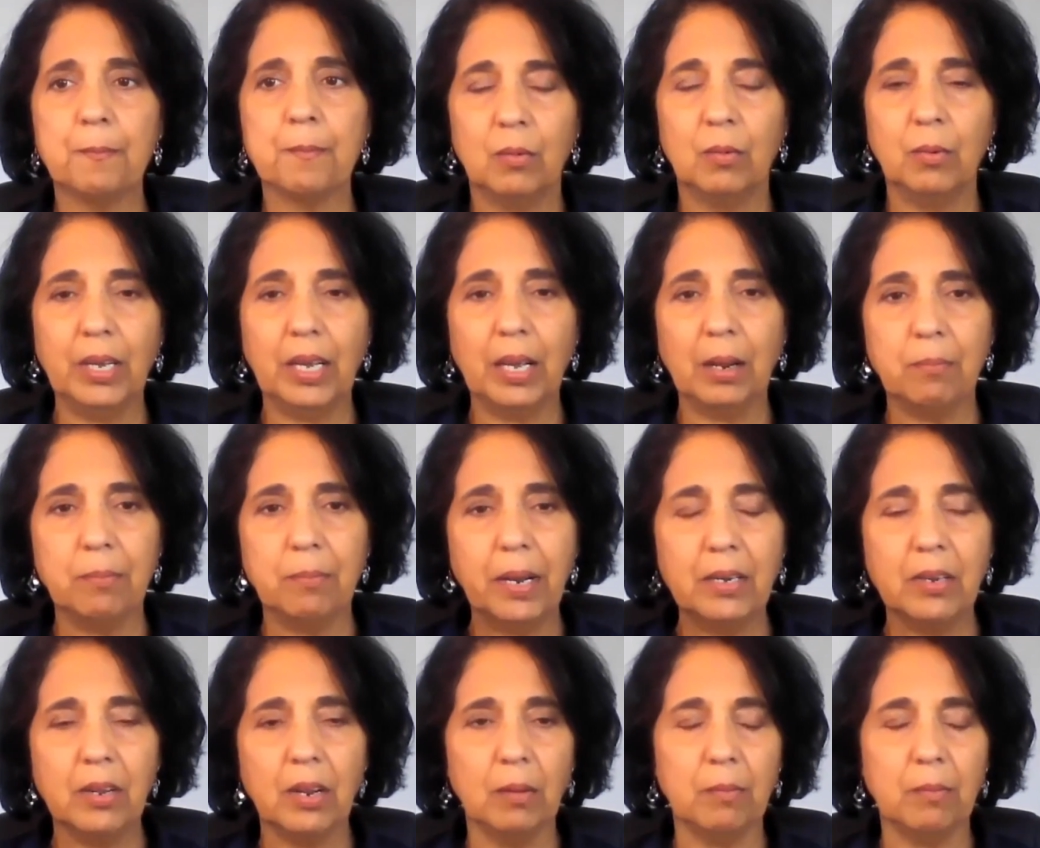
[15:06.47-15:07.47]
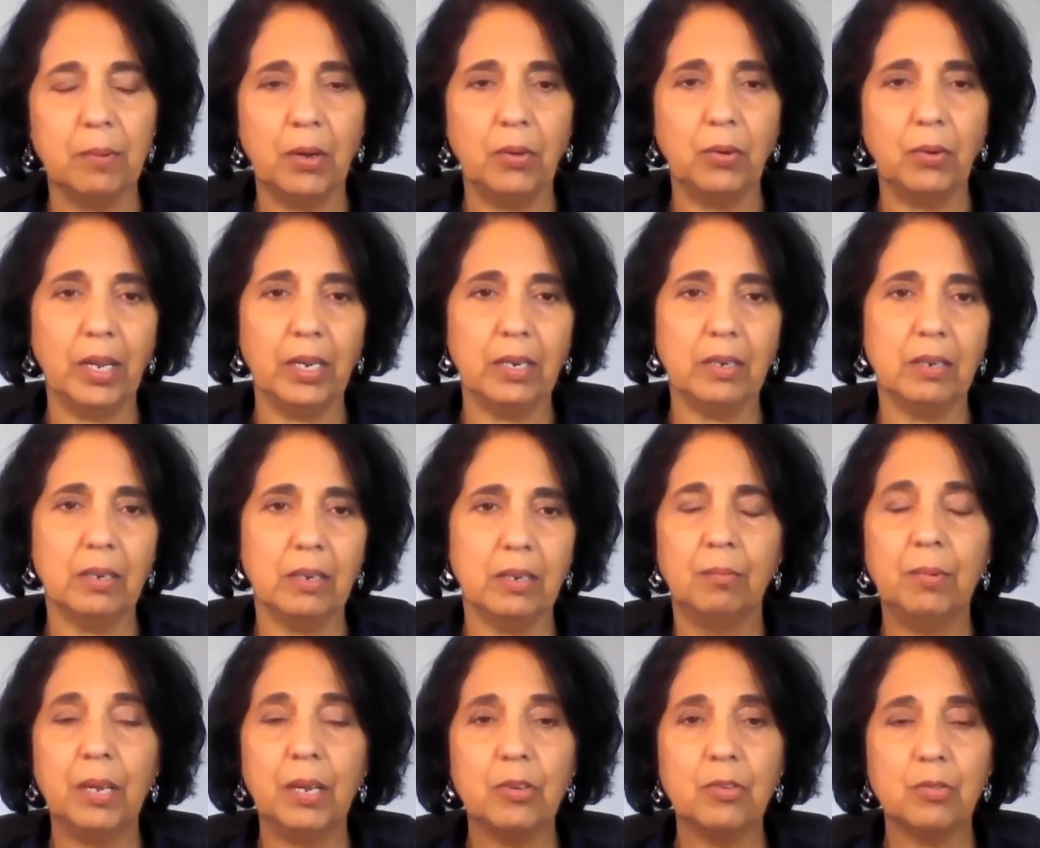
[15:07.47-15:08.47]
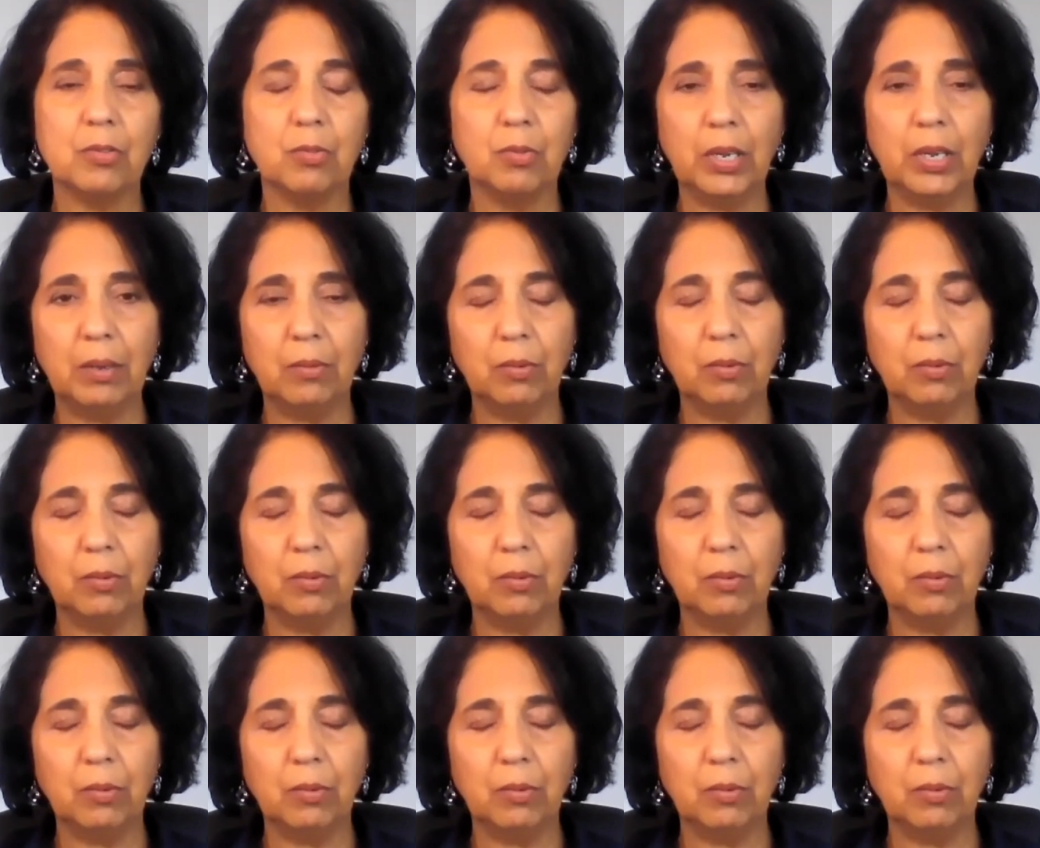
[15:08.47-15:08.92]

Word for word: we get mental about it because we